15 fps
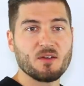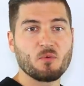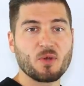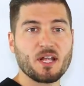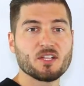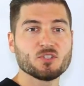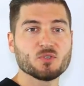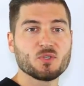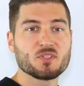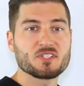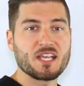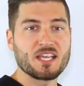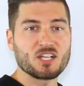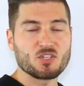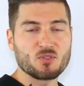and what I do is
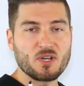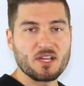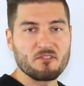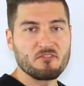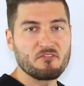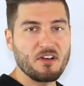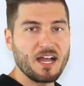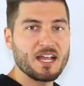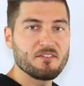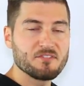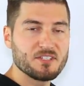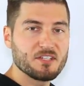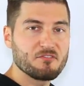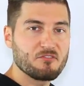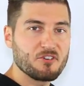I create
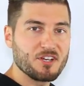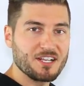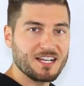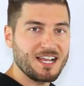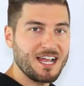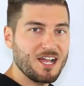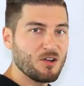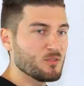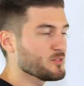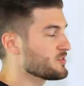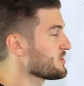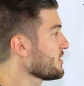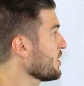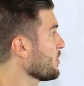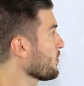5 different
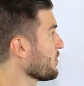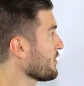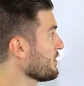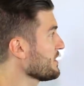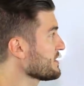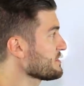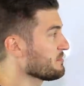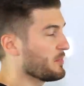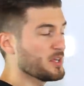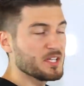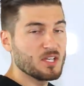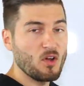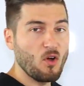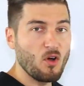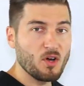accounts where this
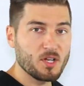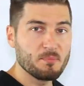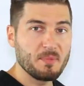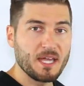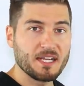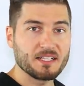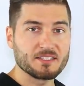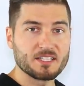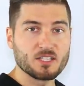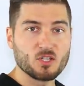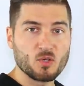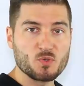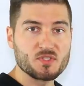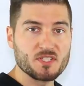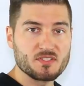money automatically
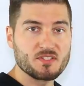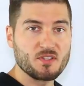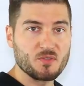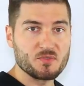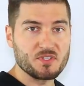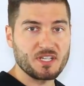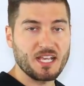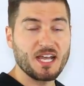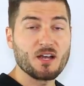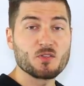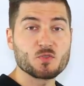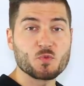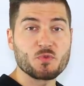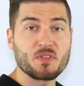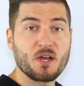goes into those
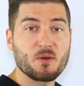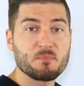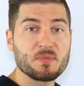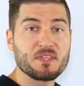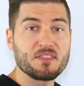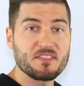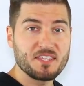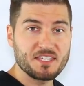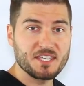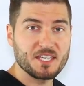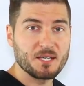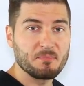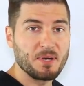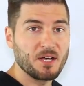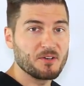accounts without me
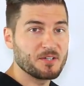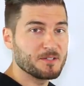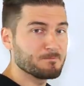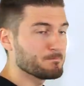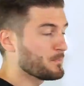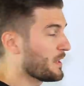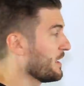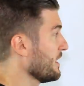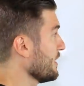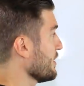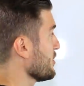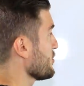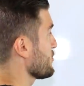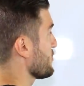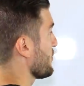thinking about it.
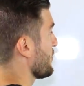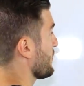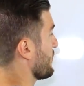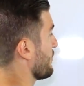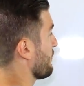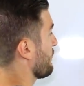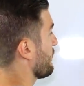So the